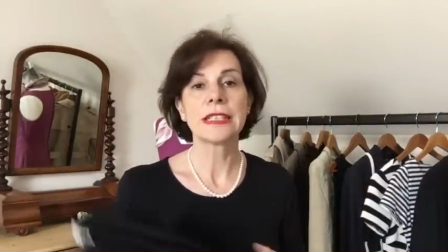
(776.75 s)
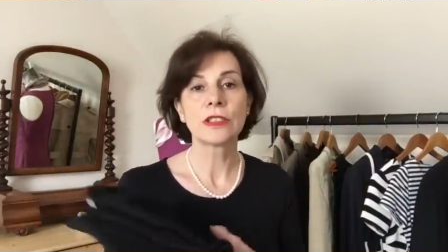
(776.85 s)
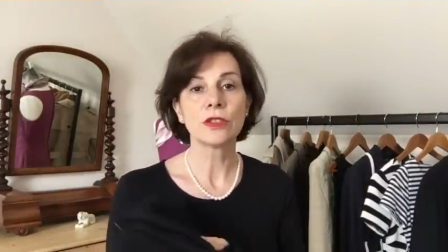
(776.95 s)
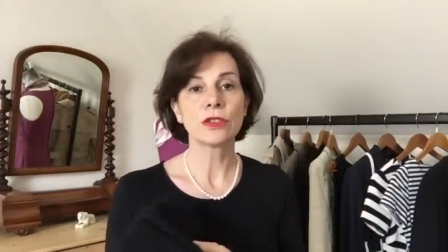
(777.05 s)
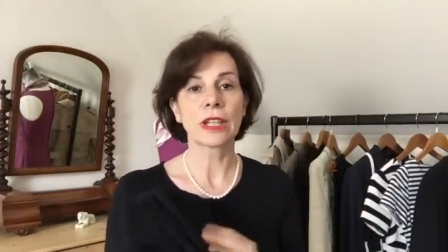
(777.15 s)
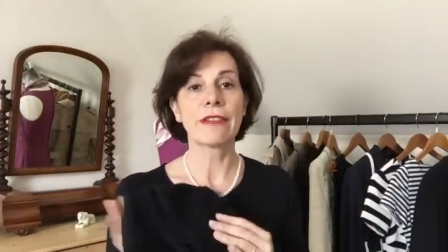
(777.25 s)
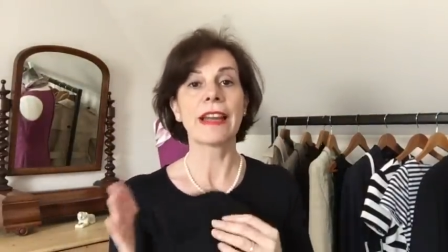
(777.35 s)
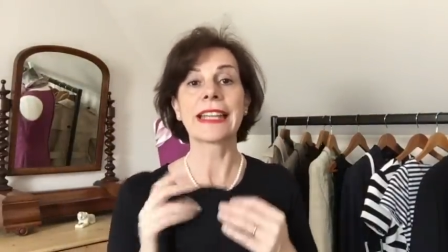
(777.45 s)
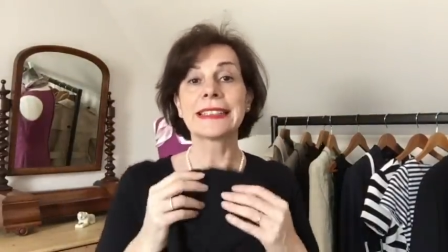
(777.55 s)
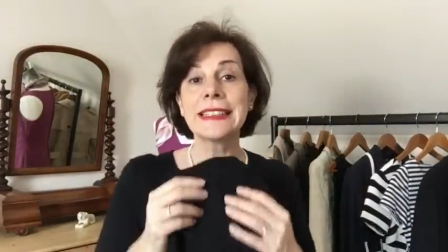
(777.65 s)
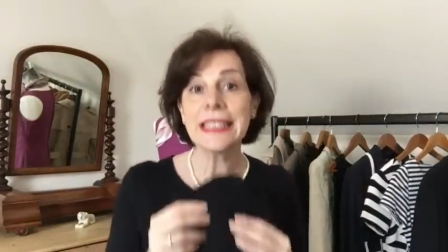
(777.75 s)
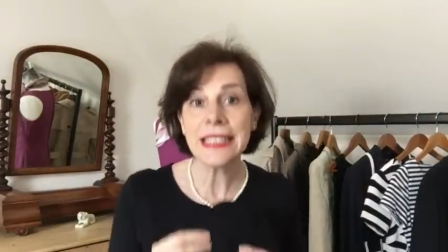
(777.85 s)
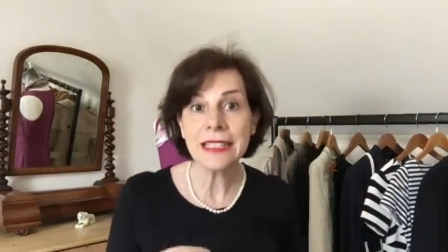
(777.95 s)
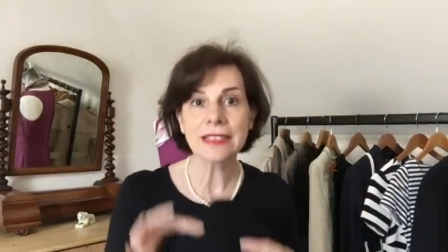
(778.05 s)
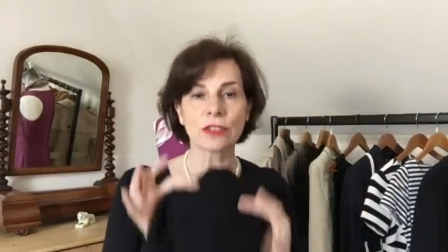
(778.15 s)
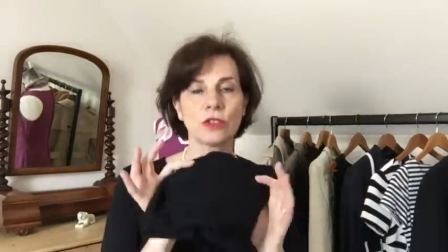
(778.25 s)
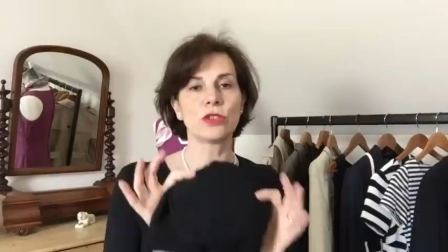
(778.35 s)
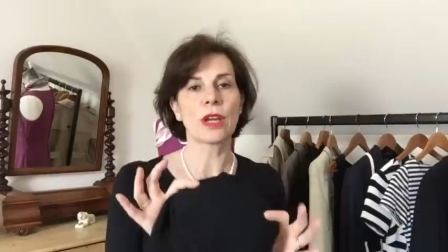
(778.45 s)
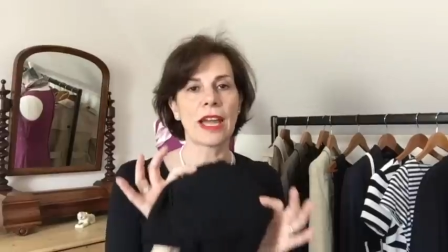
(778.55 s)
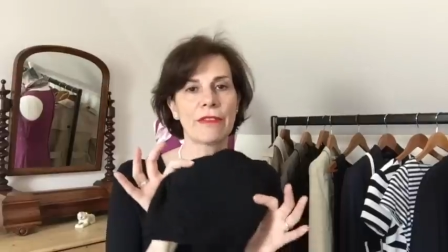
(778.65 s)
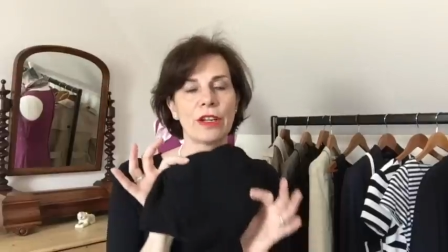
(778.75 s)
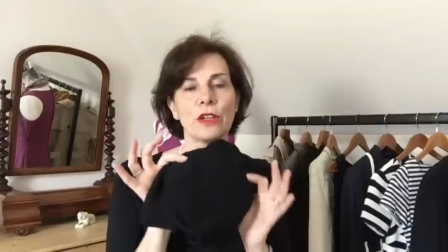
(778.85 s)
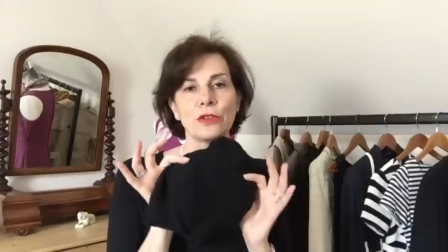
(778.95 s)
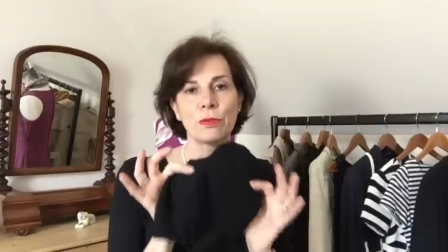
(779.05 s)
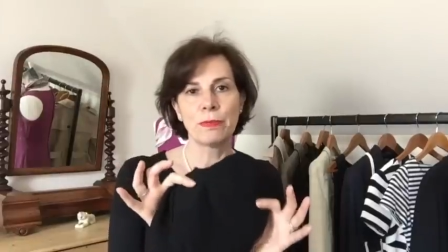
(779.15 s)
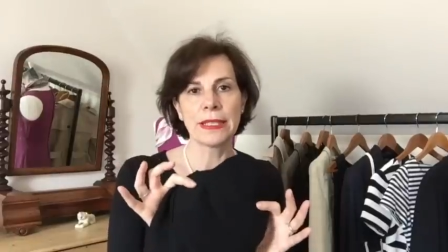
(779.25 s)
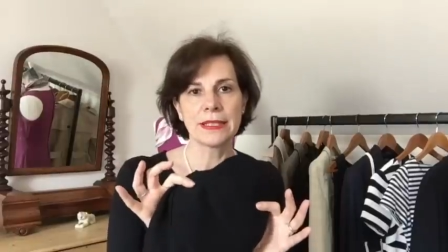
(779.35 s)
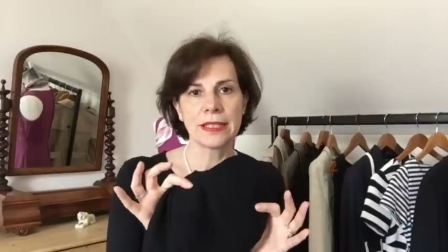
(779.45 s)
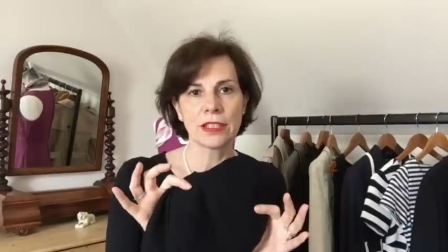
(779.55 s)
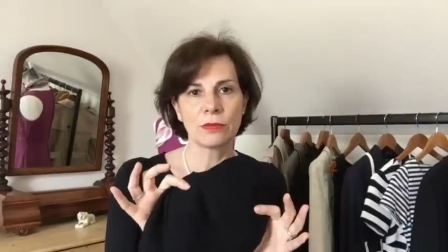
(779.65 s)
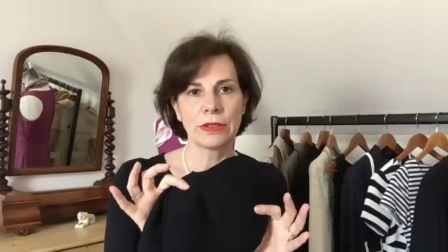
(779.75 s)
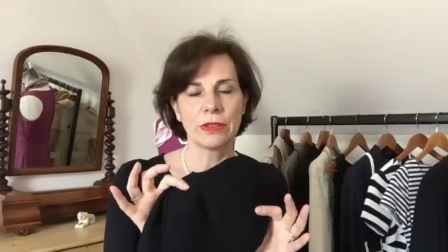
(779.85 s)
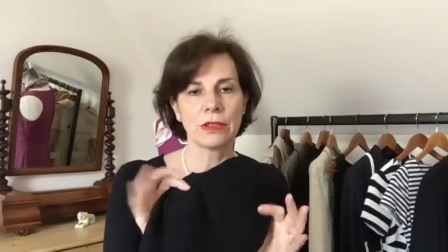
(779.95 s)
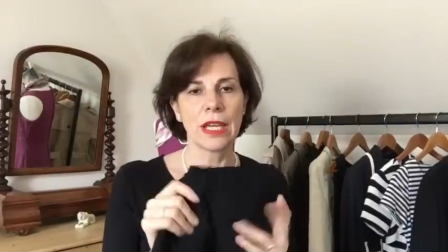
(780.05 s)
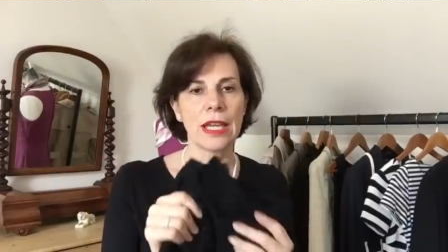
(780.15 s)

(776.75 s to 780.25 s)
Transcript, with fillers: it's good to have at least you have the basics with you.